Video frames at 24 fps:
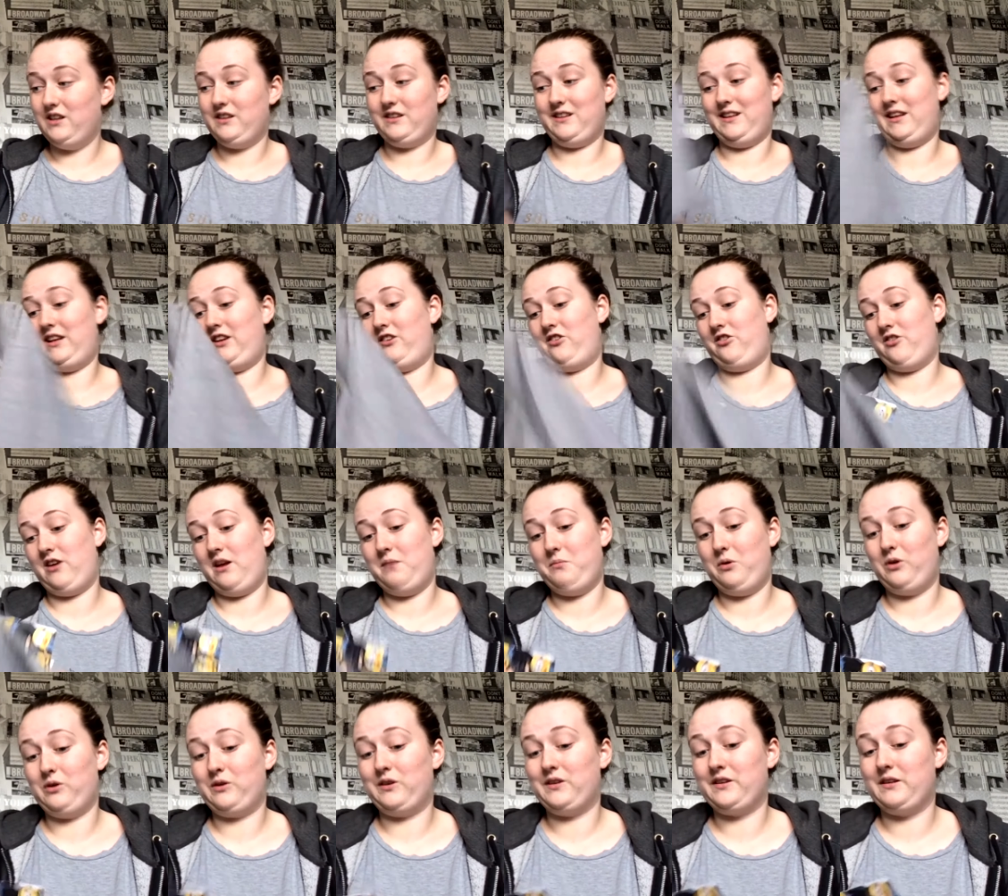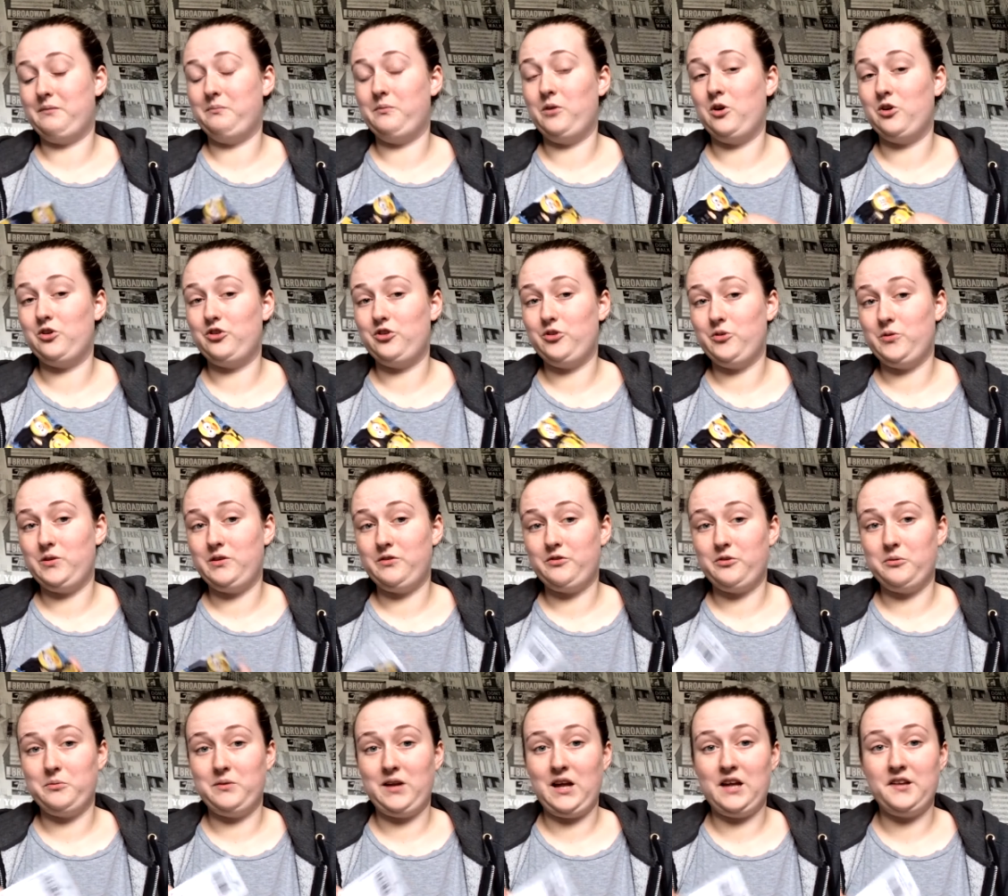So I need to try him on because I'm not sure
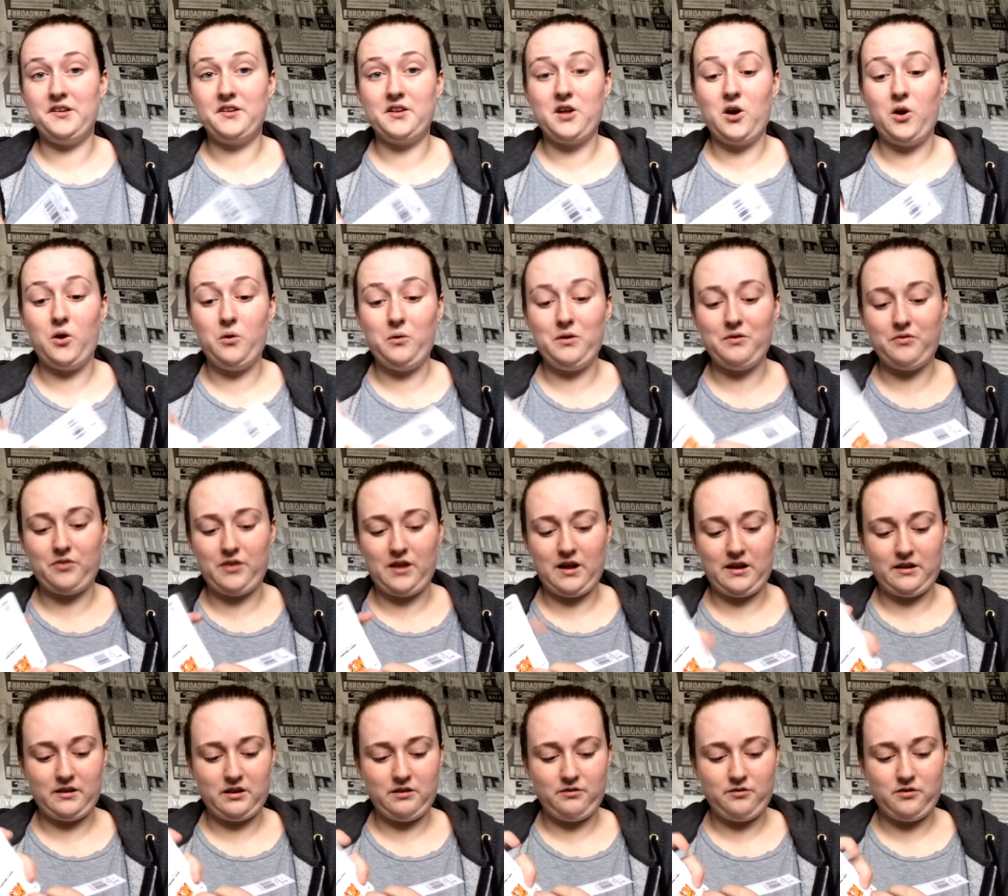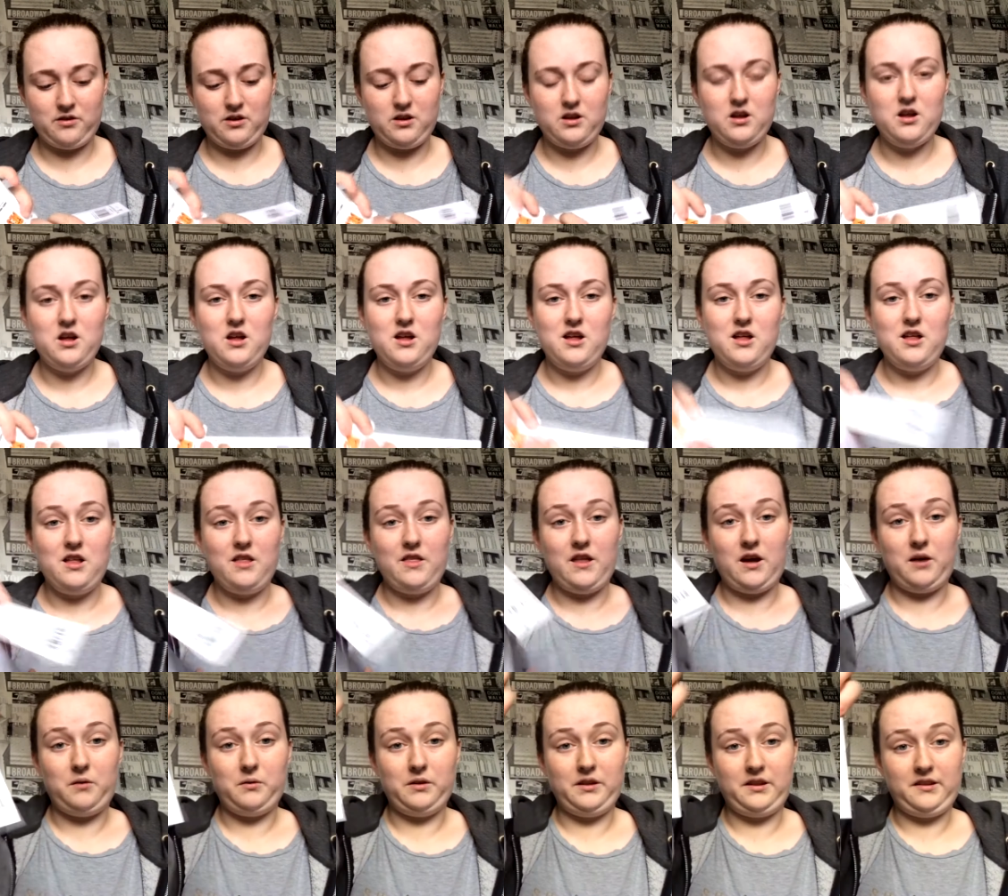from Tesco if they're different.
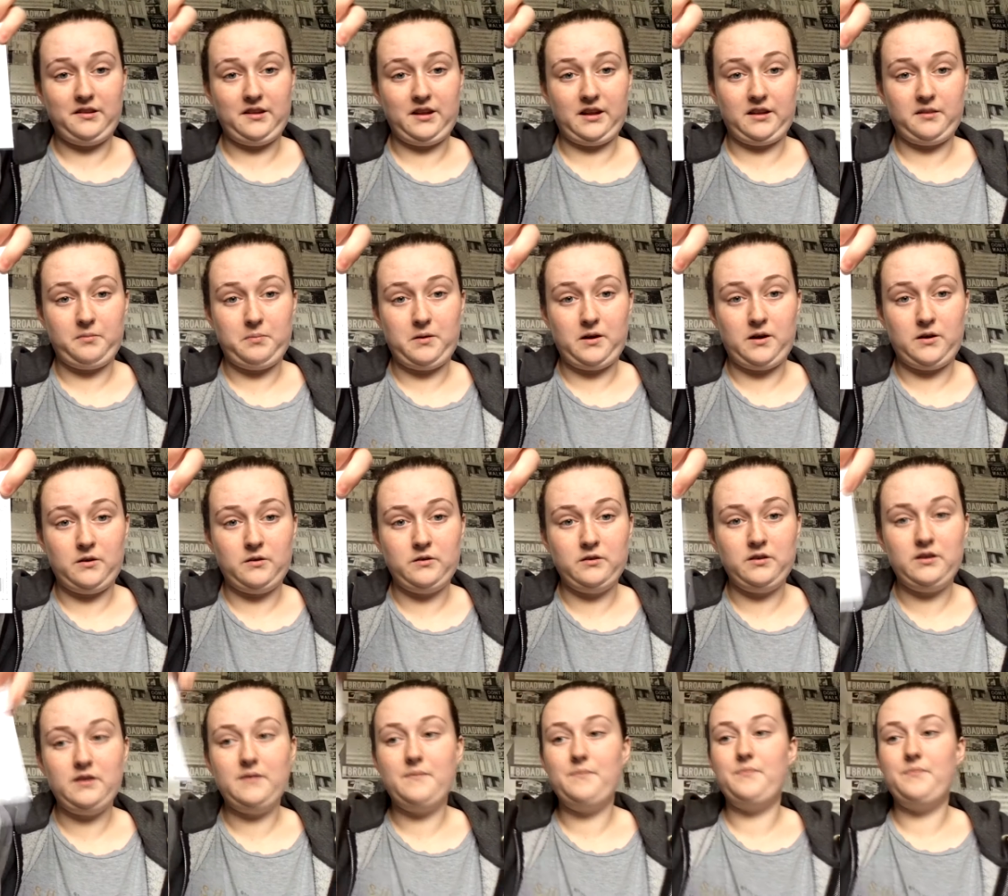That was £6.